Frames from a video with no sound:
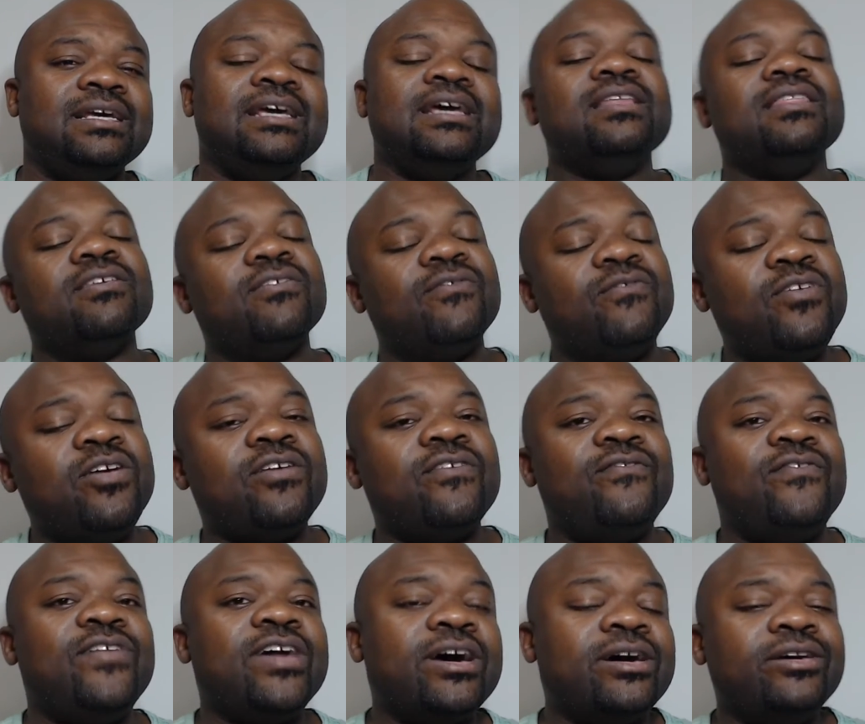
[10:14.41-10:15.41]
The fear of
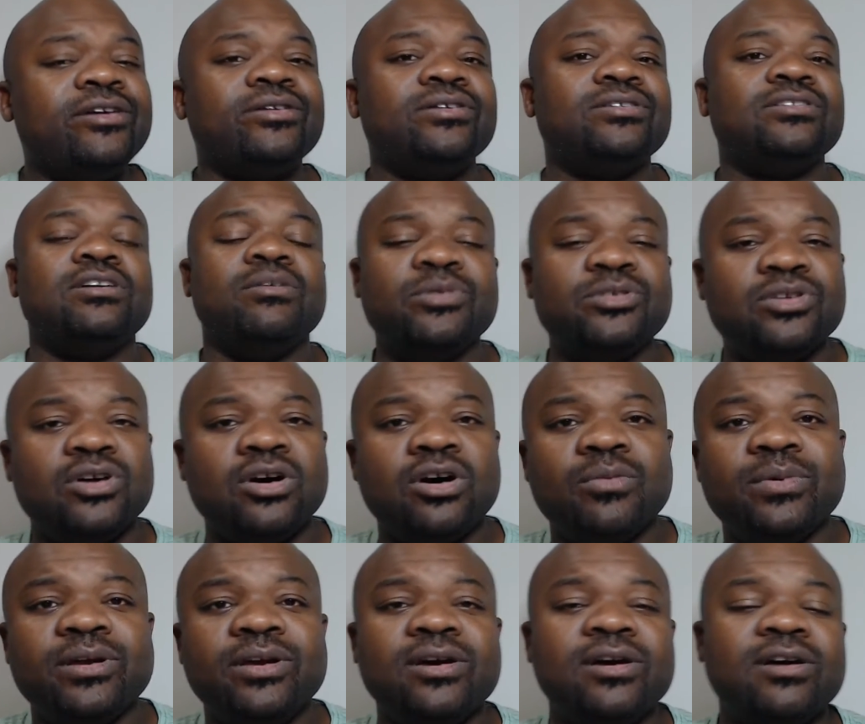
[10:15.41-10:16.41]
failure is almost all
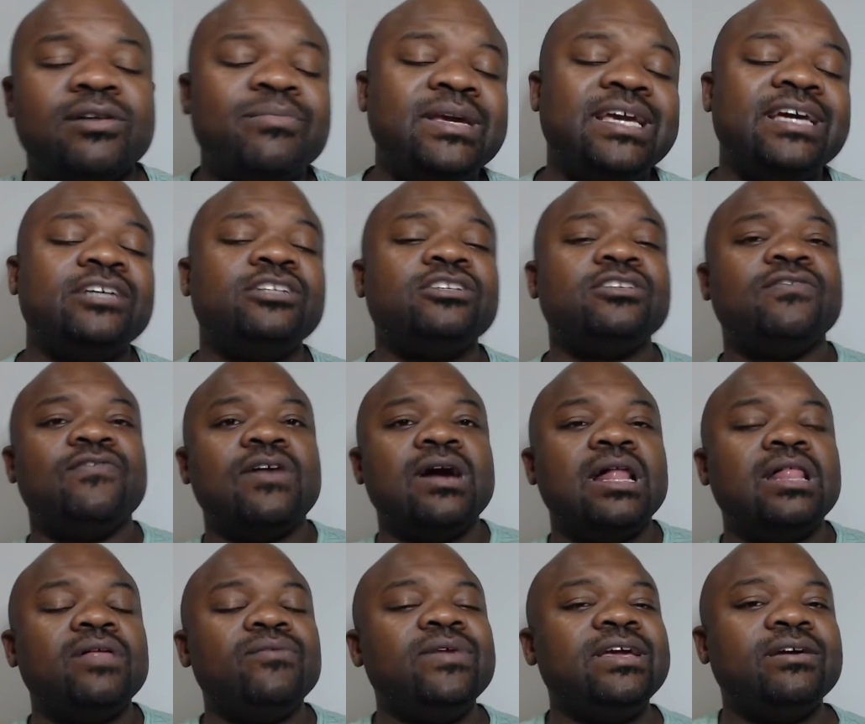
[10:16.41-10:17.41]
but gone because you're
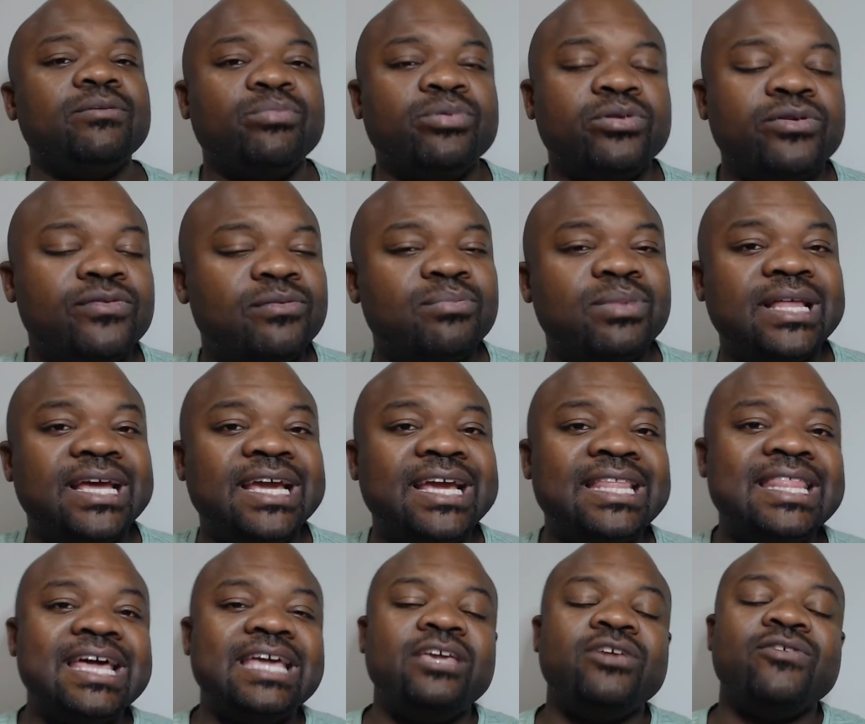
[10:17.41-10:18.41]
following a proven plan
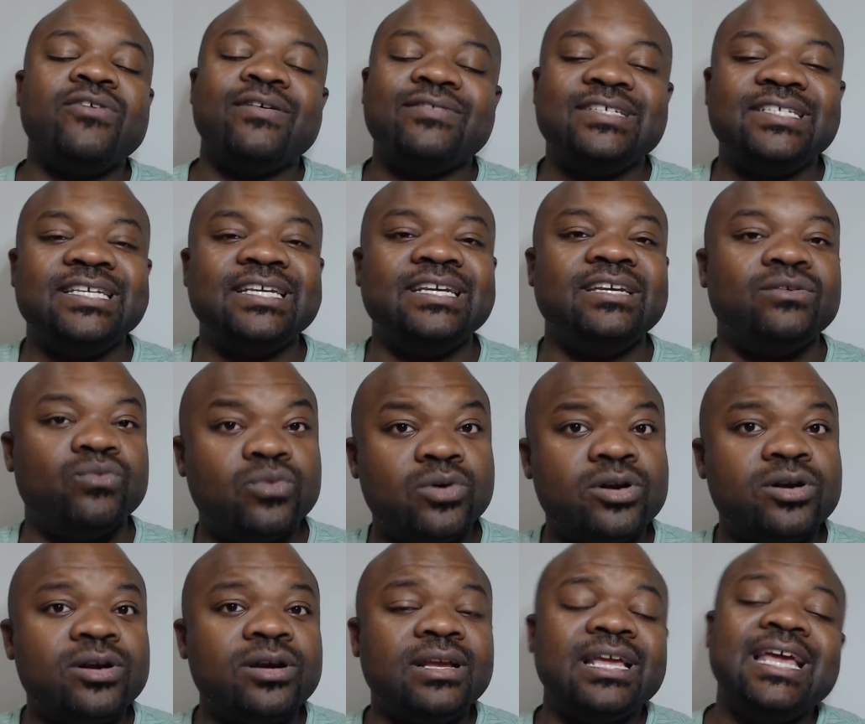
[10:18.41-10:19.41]
that you have seen
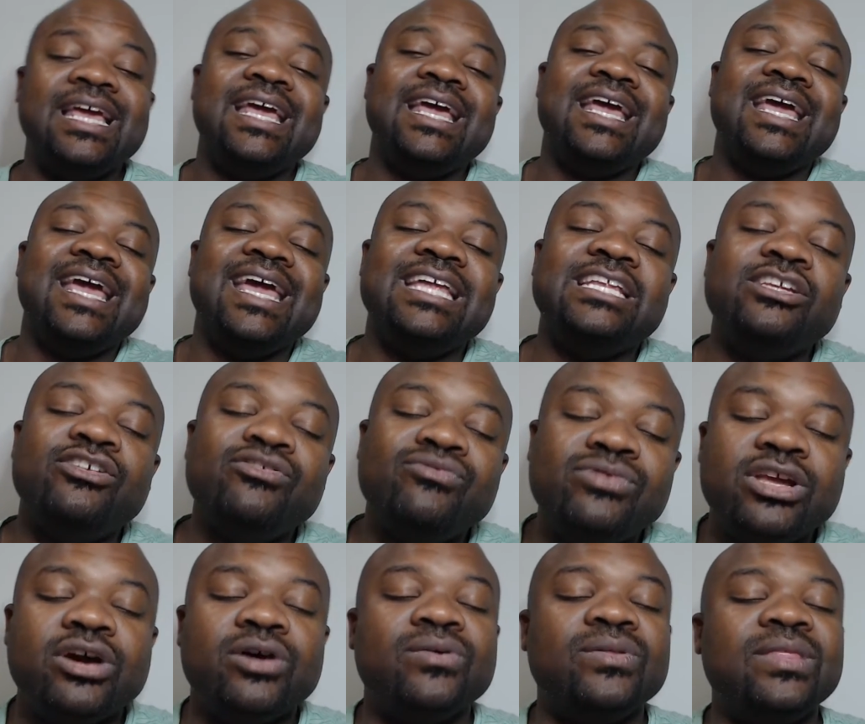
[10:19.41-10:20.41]
work and you
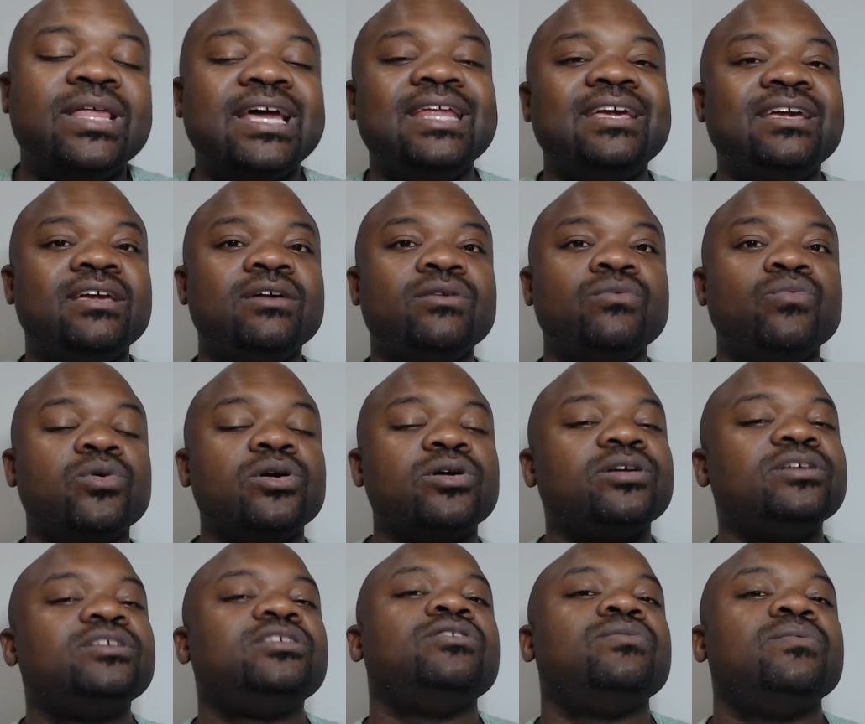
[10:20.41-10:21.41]
know that it can work,
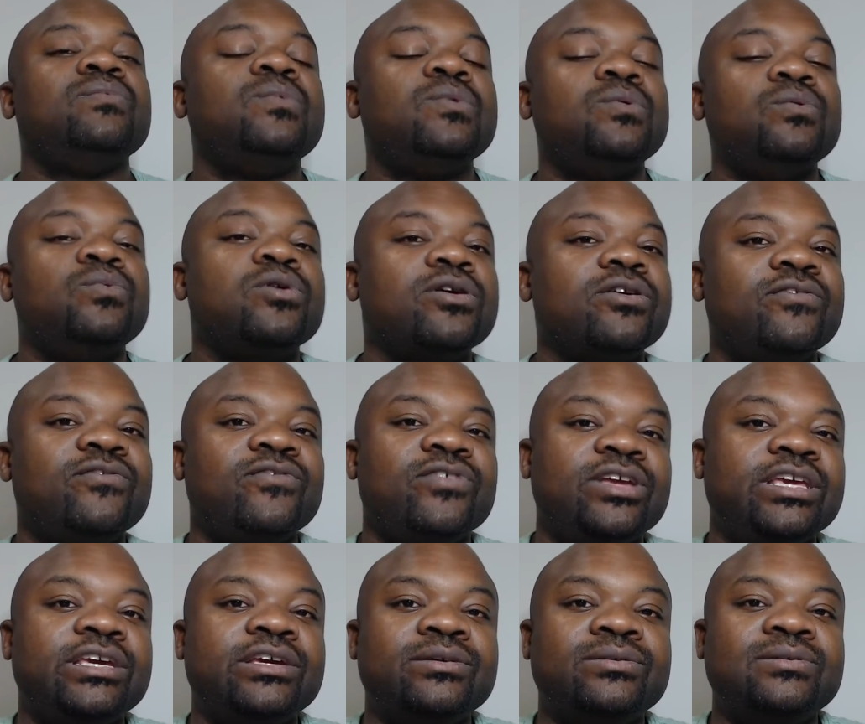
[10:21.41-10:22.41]
so it will work for
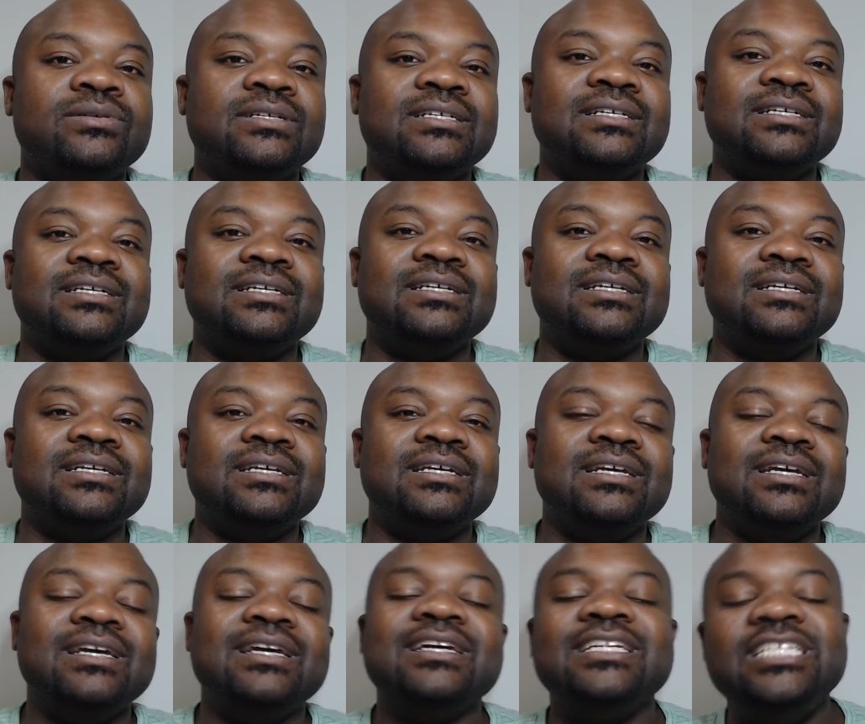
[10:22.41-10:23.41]
you
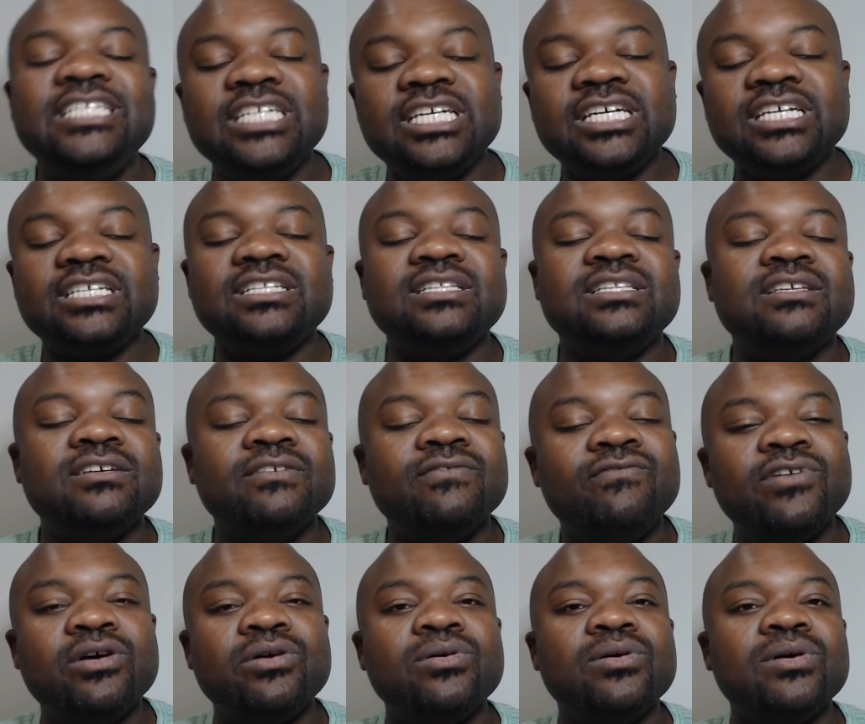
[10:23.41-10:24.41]
just
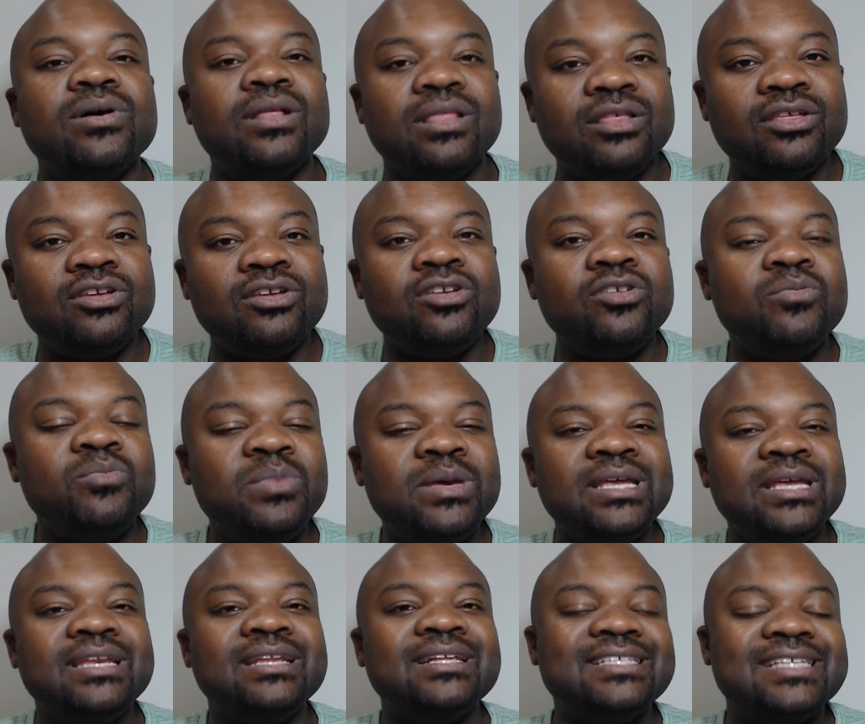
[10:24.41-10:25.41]
devote a little
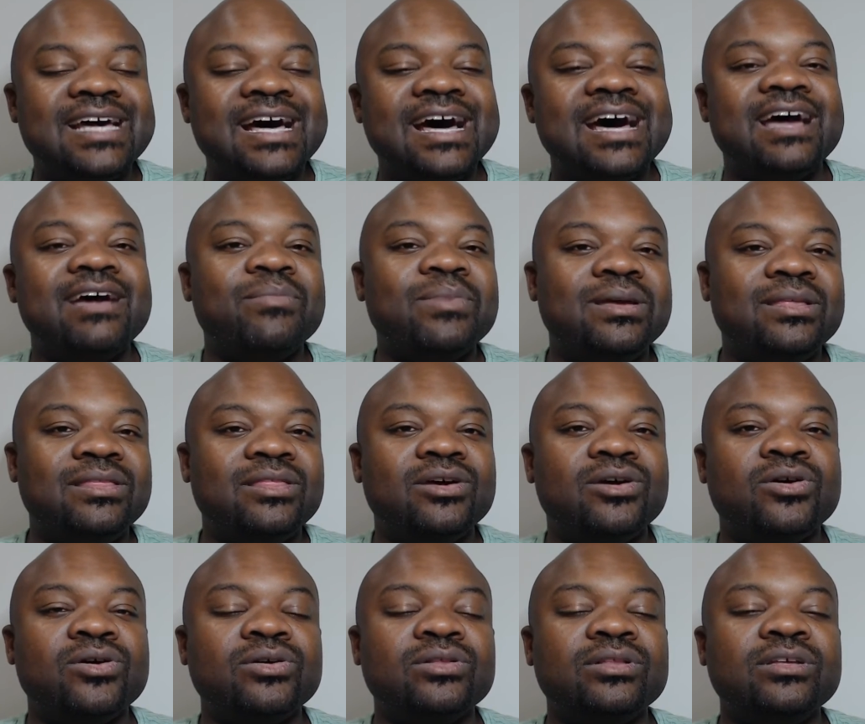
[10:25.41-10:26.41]
bit of time in the
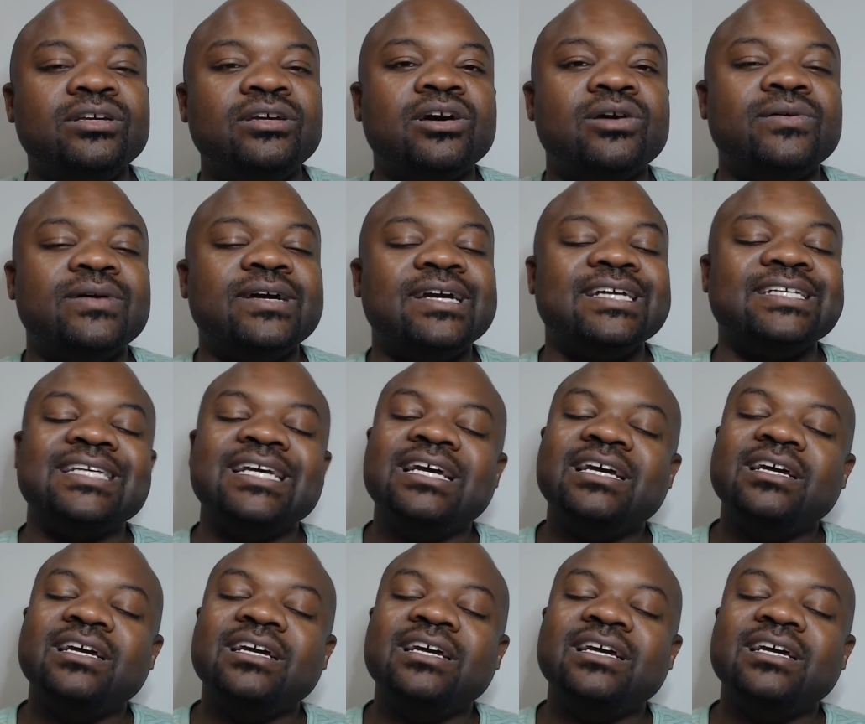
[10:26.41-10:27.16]
early goings.